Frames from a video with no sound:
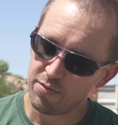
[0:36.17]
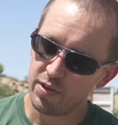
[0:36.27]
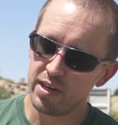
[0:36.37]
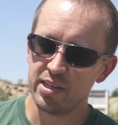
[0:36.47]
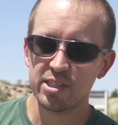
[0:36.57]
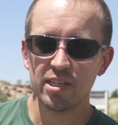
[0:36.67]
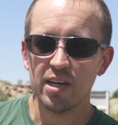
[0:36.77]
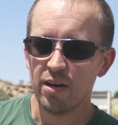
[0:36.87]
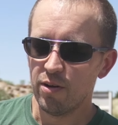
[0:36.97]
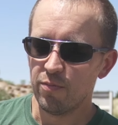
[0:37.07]
vis
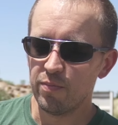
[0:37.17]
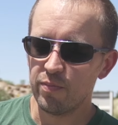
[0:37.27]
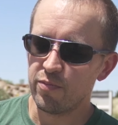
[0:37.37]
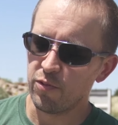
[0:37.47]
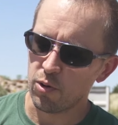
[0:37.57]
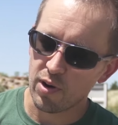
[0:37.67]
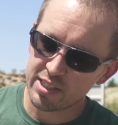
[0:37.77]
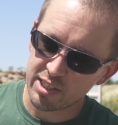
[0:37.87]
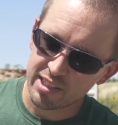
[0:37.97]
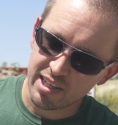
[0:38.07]

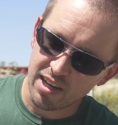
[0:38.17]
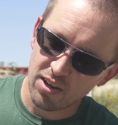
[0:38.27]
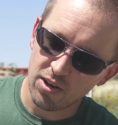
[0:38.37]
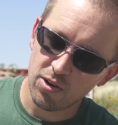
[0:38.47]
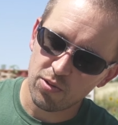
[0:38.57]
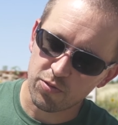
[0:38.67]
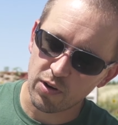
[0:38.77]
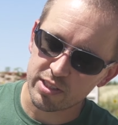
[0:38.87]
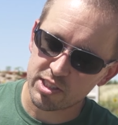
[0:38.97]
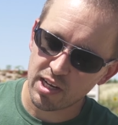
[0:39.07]
fluorescent yellow
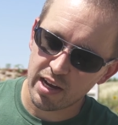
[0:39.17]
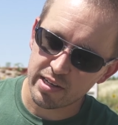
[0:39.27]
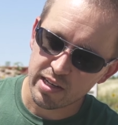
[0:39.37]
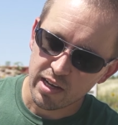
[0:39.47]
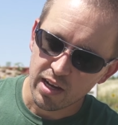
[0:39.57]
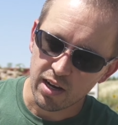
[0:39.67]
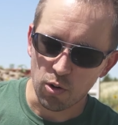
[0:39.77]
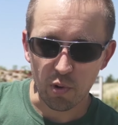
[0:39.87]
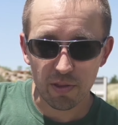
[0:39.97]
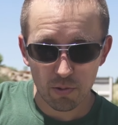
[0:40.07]
front sight
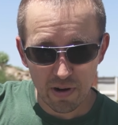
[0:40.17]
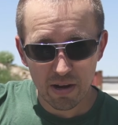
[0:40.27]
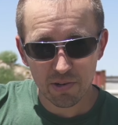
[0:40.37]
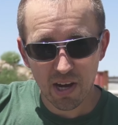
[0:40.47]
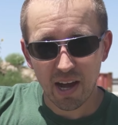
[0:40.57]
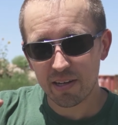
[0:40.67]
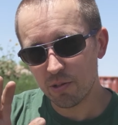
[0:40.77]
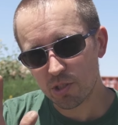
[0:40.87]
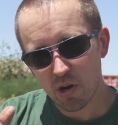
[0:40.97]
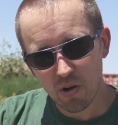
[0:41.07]
where the round dot
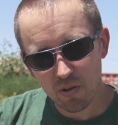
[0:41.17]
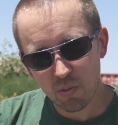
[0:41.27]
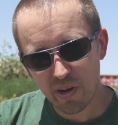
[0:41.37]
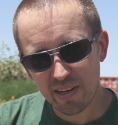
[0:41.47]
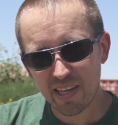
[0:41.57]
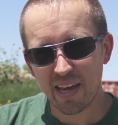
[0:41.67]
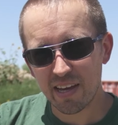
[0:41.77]
goes all the way to the